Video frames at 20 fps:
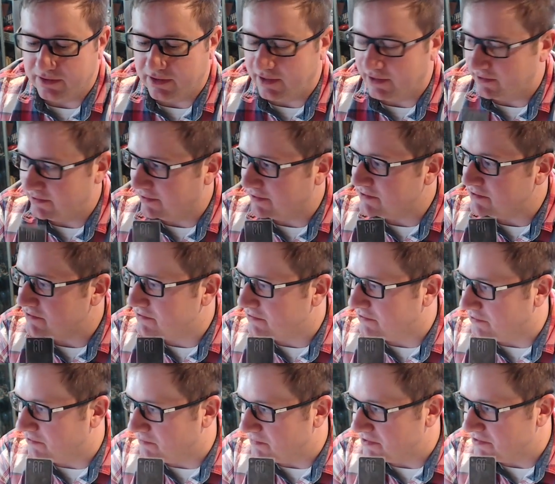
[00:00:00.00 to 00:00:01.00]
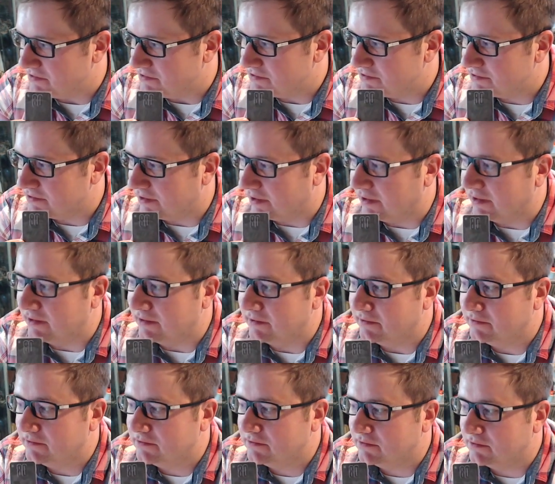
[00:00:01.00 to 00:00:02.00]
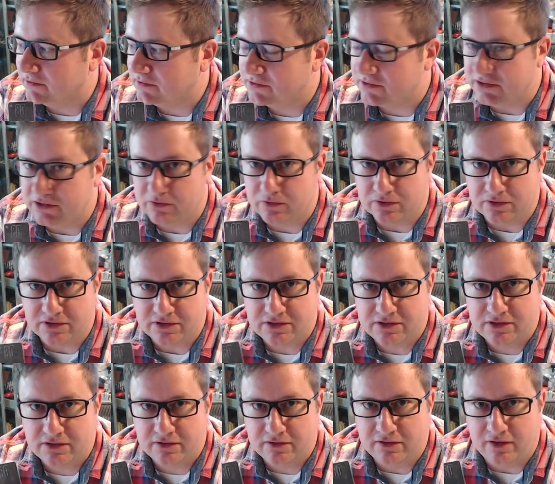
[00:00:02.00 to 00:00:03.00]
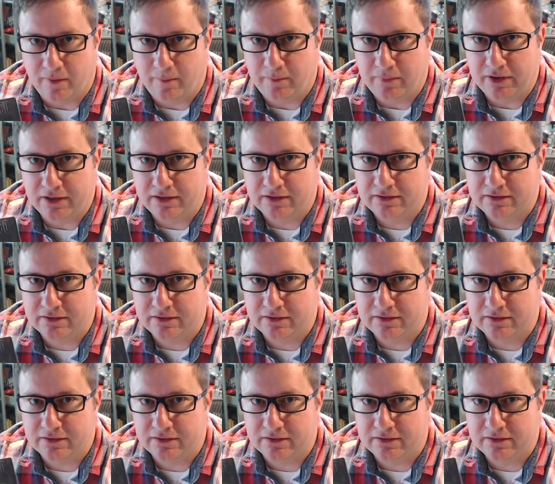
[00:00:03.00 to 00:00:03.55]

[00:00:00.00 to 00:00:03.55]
and that determines a sequence number,